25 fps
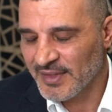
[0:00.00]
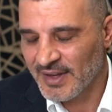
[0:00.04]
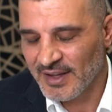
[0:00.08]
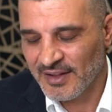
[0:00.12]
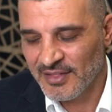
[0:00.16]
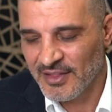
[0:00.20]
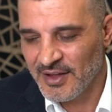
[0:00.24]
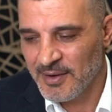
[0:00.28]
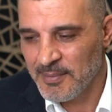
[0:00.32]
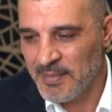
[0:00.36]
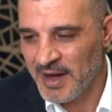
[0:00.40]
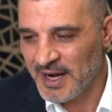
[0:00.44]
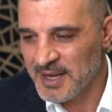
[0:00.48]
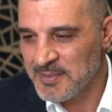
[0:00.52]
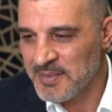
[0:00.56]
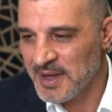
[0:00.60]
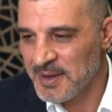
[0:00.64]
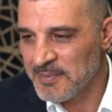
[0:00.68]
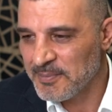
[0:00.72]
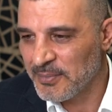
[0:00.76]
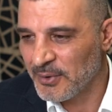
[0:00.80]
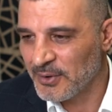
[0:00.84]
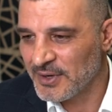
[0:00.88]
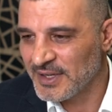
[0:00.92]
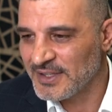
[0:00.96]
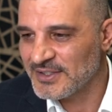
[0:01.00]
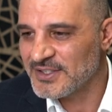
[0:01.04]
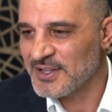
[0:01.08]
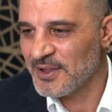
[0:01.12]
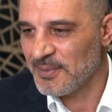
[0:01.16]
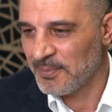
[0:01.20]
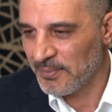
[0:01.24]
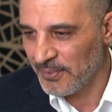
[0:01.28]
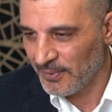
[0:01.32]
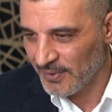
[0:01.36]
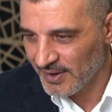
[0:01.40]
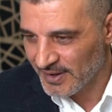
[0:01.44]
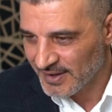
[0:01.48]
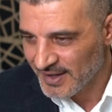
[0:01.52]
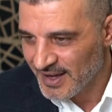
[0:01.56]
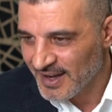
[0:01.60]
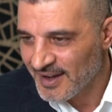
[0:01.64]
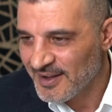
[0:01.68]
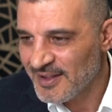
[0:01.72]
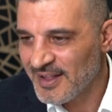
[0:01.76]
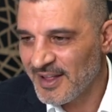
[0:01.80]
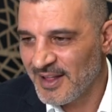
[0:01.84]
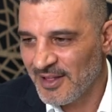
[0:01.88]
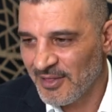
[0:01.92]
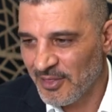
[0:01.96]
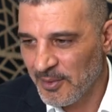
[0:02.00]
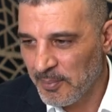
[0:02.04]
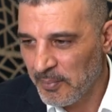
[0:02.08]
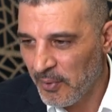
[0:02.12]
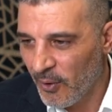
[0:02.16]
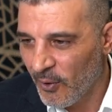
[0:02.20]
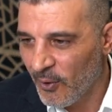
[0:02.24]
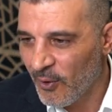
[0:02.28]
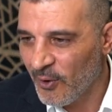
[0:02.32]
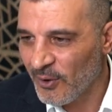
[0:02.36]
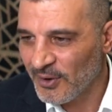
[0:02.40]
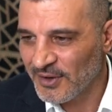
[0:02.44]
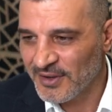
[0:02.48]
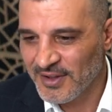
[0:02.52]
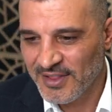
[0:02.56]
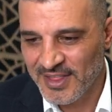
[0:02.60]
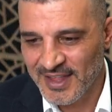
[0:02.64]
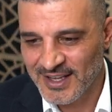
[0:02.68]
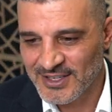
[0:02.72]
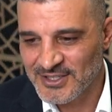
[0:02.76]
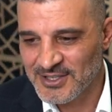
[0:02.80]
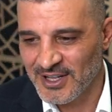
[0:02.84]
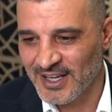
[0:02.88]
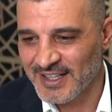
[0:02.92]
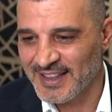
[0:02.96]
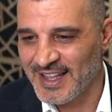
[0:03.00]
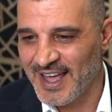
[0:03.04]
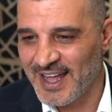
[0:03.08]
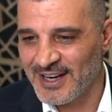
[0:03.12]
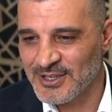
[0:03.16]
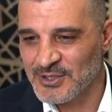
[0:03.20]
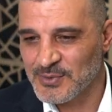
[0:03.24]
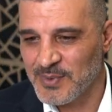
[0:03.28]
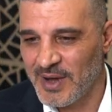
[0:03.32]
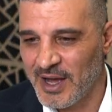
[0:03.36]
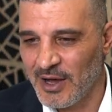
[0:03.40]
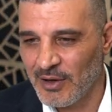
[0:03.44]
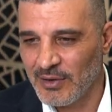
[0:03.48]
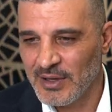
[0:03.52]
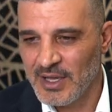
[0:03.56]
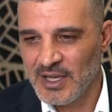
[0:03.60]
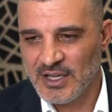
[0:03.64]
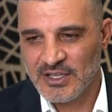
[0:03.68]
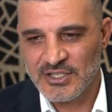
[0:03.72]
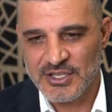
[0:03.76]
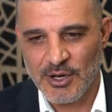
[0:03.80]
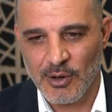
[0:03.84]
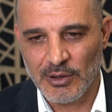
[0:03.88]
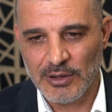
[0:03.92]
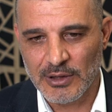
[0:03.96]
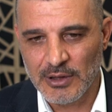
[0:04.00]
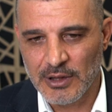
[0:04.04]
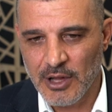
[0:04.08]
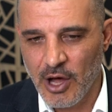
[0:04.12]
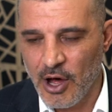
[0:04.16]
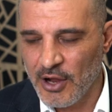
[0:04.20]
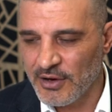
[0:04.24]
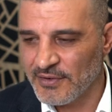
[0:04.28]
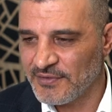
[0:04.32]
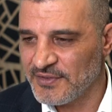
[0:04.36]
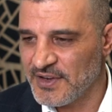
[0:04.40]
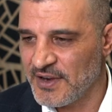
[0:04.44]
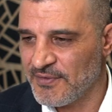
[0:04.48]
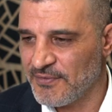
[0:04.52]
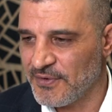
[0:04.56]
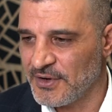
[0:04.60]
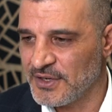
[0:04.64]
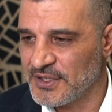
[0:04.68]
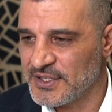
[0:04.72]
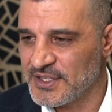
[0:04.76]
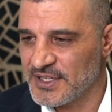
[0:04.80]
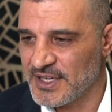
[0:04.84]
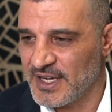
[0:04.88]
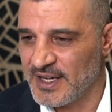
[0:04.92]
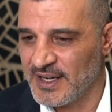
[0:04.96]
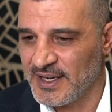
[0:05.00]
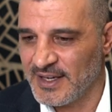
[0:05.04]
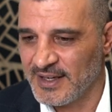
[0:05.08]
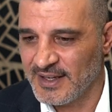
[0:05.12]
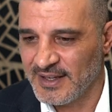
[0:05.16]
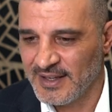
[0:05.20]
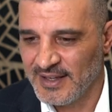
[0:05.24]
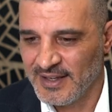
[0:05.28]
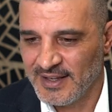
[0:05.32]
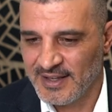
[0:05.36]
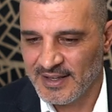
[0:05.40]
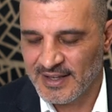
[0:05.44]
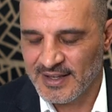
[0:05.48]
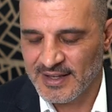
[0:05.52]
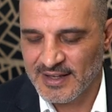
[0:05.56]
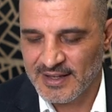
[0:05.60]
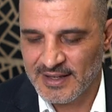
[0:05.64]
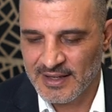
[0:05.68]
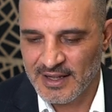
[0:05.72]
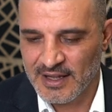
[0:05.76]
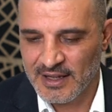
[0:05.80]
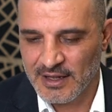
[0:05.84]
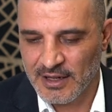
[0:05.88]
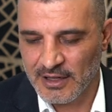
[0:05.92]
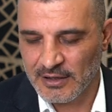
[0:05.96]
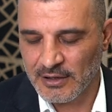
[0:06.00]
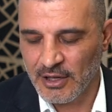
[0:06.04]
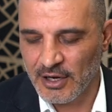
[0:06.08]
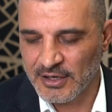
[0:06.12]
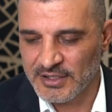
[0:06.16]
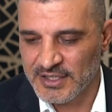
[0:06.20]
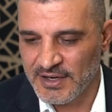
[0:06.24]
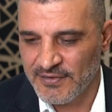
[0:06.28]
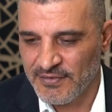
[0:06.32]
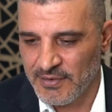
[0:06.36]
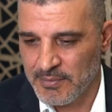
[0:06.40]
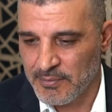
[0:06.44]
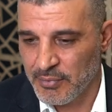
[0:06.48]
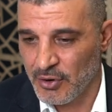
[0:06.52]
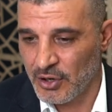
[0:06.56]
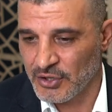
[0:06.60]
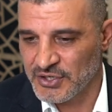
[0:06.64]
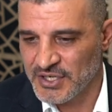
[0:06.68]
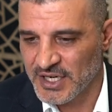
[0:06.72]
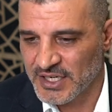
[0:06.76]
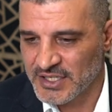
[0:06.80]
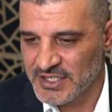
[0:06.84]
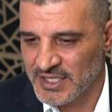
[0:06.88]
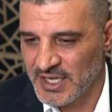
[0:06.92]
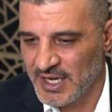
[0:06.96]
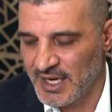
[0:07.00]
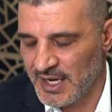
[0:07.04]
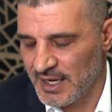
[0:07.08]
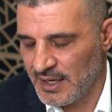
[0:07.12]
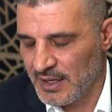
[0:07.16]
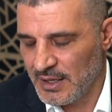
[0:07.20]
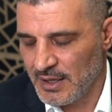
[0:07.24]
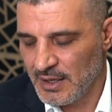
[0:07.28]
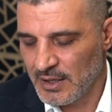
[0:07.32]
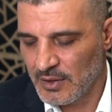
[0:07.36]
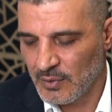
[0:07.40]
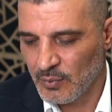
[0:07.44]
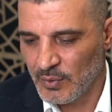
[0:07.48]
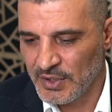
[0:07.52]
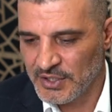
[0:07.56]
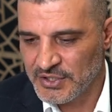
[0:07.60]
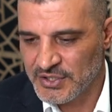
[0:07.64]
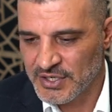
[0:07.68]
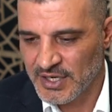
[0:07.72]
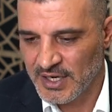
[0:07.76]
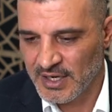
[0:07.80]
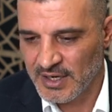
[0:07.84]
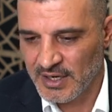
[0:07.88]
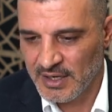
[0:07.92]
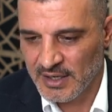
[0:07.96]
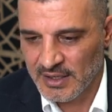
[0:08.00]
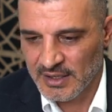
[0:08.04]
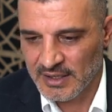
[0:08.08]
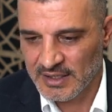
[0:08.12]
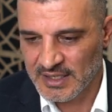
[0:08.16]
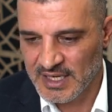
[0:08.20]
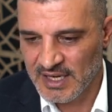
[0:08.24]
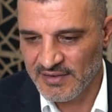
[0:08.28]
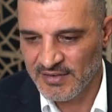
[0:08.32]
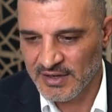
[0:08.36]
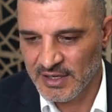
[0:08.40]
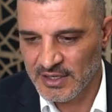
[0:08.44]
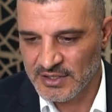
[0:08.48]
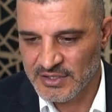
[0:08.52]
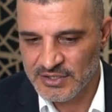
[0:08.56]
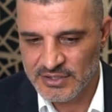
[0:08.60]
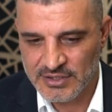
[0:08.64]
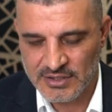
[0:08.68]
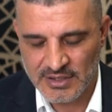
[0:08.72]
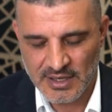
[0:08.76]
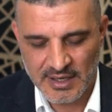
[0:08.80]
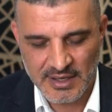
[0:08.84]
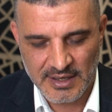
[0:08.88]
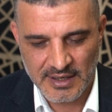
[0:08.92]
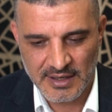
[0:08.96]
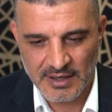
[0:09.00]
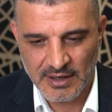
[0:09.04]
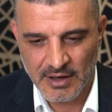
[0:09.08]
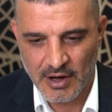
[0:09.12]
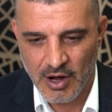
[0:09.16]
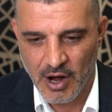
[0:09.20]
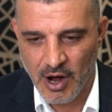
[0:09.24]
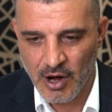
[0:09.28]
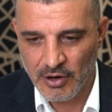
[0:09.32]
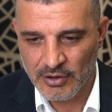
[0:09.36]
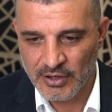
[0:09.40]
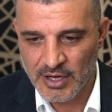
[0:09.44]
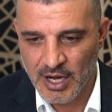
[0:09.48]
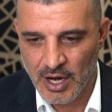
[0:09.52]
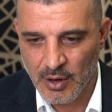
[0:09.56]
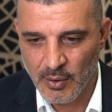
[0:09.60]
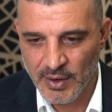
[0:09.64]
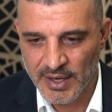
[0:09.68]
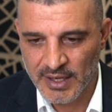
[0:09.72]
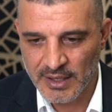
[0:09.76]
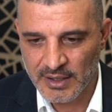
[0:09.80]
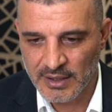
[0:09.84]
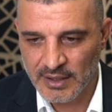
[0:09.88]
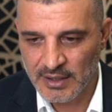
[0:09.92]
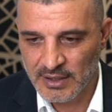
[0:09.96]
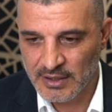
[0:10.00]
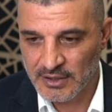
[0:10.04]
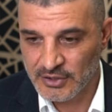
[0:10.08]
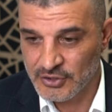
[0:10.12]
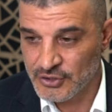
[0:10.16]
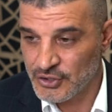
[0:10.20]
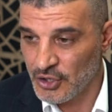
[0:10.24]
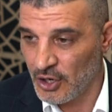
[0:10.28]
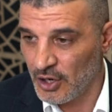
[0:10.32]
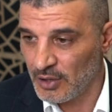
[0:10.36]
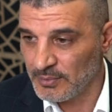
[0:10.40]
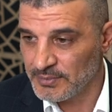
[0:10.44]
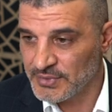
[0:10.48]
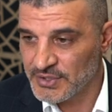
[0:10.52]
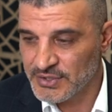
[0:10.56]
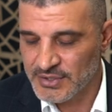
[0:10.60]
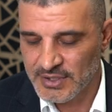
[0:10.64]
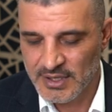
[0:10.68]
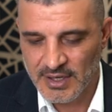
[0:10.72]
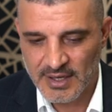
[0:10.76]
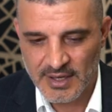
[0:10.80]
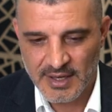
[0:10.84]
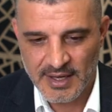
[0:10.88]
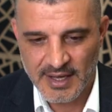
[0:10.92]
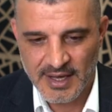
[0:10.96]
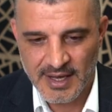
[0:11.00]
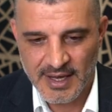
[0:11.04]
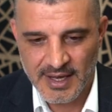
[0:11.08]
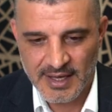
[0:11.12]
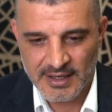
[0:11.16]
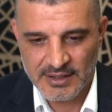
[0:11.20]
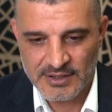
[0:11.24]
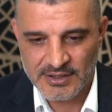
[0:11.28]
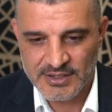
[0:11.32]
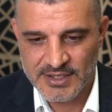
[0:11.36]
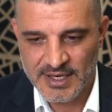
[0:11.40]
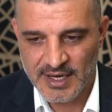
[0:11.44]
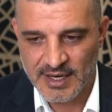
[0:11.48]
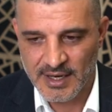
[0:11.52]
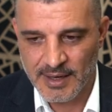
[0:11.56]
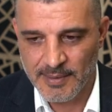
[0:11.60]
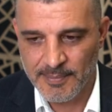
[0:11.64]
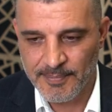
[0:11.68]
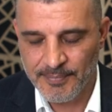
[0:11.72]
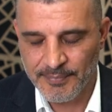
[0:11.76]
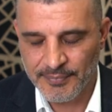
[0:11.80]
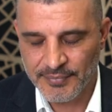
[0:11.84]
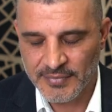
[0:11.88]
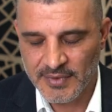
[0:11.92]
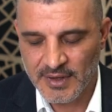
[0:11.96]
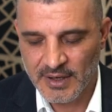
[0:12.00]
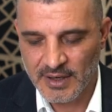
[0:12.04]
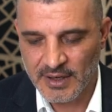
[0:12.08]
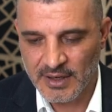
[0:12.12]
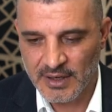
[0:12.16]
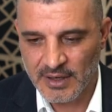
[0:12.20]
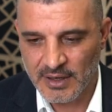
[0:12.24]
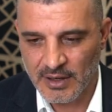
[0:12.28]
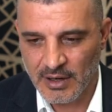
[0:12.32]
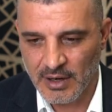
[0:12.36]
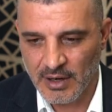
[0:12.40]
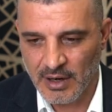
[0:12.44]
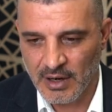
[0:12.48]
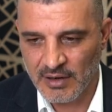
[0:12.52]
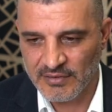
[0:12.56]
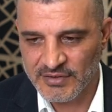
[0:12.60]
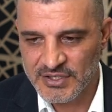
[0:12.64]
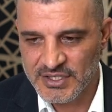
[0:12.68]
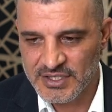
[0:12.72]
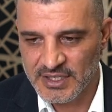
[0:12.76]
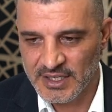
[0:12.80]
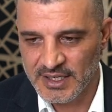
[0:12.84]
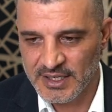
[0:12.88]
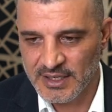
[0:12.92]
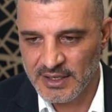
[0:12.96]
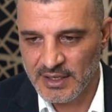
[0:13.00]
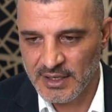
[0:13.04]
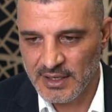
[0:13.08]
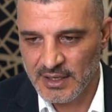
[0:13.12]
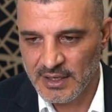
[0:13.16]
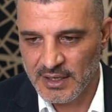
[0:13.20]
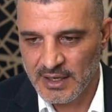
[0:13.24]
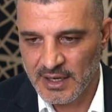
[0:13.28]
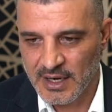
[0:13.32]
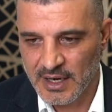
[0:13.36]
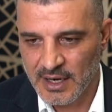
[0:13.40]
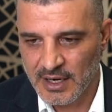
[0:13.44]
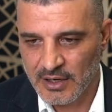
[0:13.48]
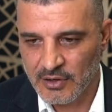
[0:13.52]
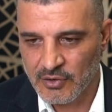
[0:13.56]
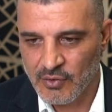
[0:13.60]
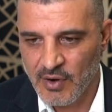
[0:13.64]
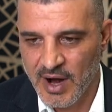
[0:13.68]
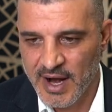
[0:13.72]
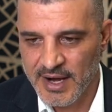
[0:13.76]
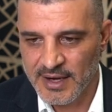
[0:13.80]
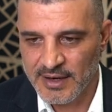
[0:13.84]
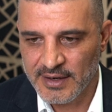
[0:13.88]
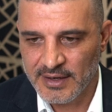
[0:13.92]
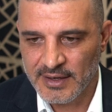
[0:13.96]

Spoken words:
the money being put into the port and things like that as well. So a lot of different a lot of different projects there, which are giving us ongoing jobs and obviously great